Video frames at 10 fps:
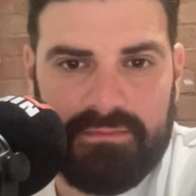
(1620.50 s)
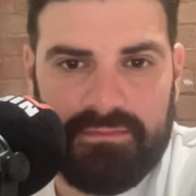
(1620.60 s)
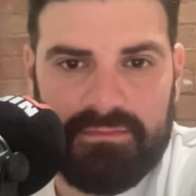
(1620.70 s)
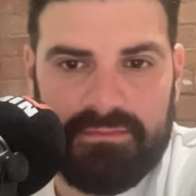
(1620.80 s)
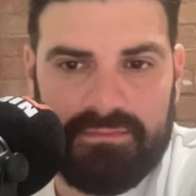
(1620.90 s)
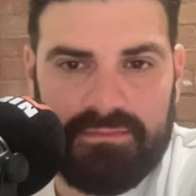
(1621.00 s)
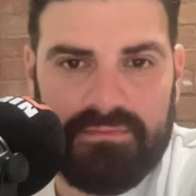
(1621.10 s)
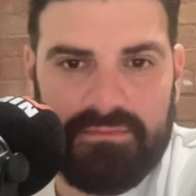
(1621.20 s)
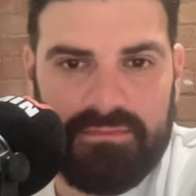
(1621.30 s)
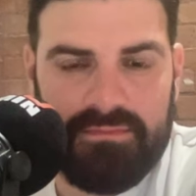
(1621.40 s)

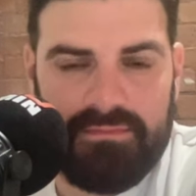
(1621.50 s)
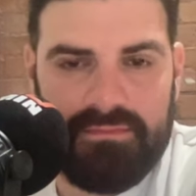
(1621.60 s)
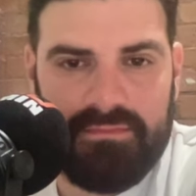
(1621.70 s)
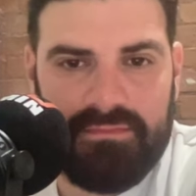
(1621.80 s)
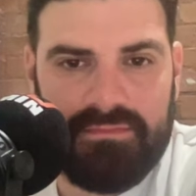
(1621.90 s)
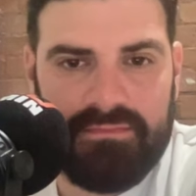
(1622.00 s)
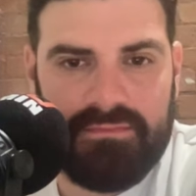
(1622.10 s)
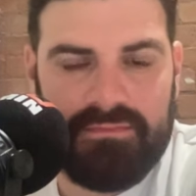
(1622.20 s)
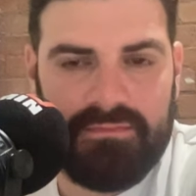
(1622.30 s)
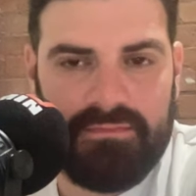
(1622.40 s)

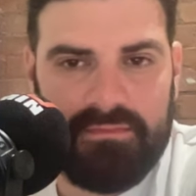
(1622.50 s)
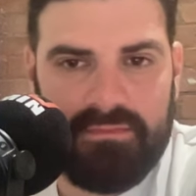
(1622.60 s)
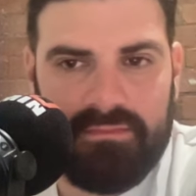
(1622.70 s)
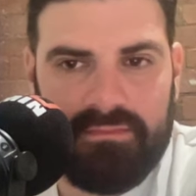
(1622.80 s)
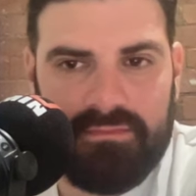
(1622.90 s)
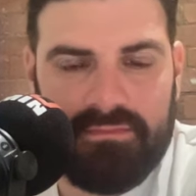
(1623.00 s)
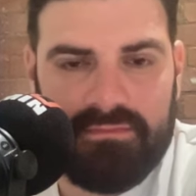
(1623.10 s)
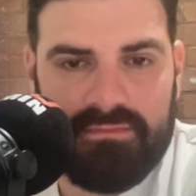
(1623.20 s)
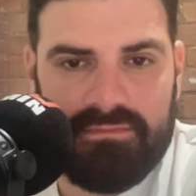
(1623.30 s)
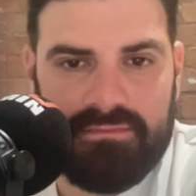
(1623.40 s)

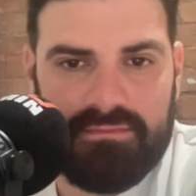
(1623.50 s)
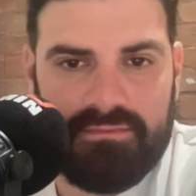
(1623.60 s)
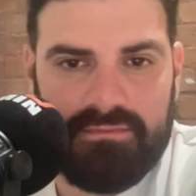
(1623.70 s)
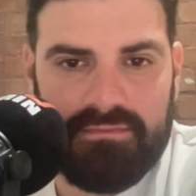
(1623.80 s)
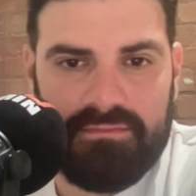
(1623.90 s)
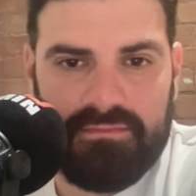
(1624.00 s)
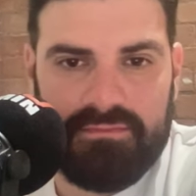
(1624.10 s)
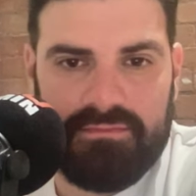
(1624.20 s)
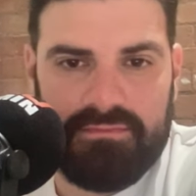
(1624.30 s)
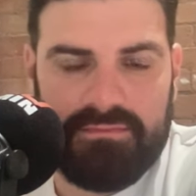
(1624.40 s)

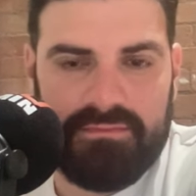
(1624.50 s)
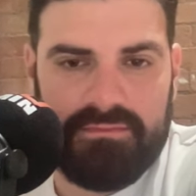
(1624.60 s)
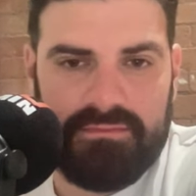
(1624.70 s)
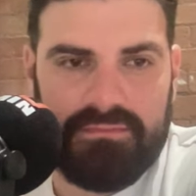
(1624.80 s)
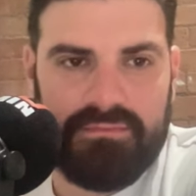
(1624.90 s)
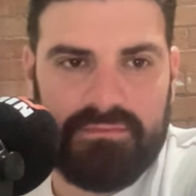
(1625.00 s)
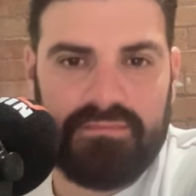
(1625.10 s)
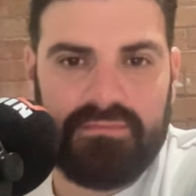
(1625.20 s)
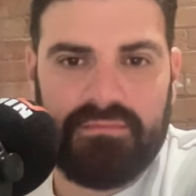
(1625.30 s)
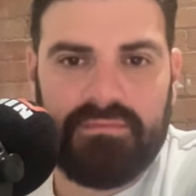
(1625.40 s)

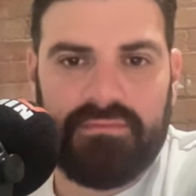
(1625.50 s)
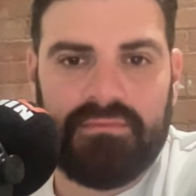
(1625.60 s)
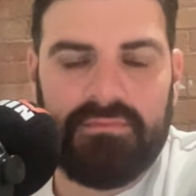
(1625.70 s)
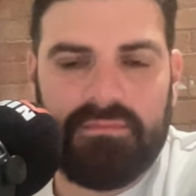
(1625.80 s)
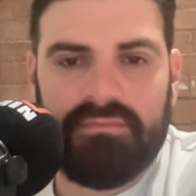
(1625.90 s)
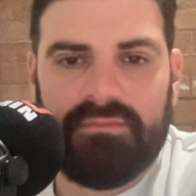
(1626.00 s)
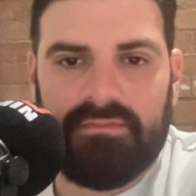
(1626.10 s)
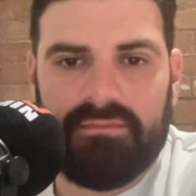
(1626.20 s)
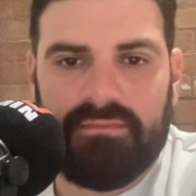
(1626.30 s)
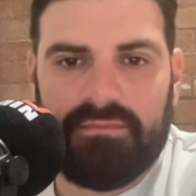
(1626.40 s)

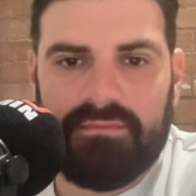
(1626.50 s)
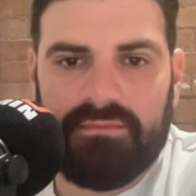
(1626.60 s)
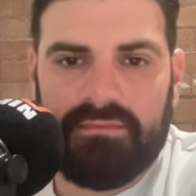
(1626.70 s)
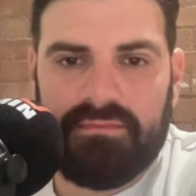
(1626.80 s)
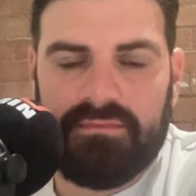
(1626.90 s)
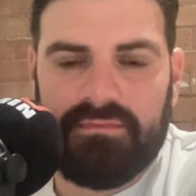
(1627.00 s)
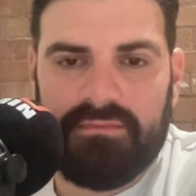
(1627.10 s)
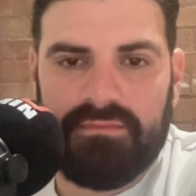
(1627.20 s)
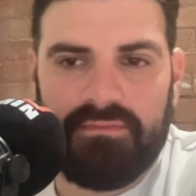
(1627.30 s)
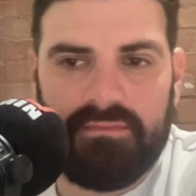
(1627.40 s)

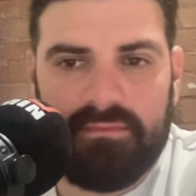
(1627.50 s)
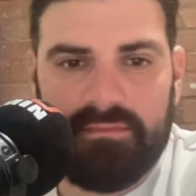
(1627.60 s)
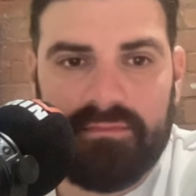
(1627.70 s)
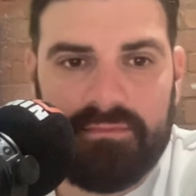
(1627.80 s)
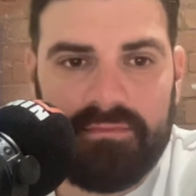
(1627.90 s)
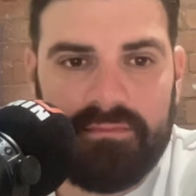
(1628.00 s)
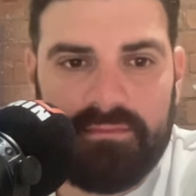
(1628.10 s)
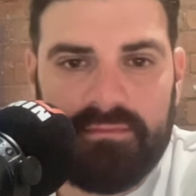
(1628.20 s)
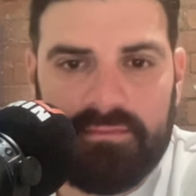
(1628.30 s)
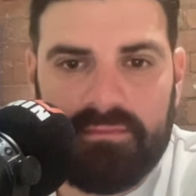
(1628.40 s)
The person shown says nothing.